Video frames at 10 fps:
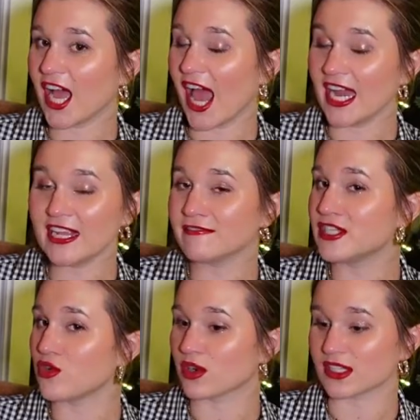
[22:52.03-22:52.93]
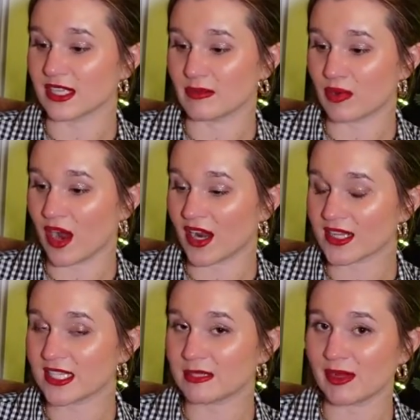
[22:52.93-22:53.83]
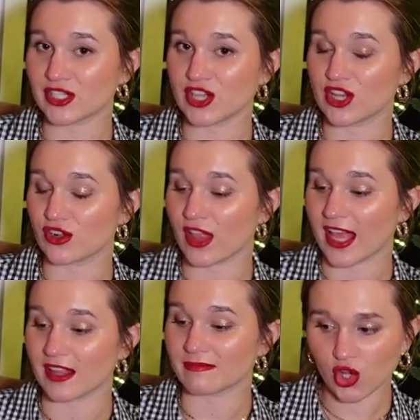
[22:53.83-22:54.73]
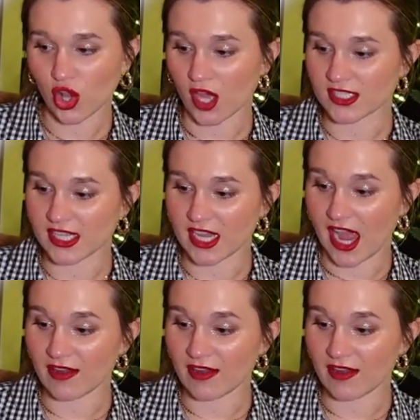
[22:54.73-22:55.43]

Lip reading: Any of Dior's lip products, especially their like glossing,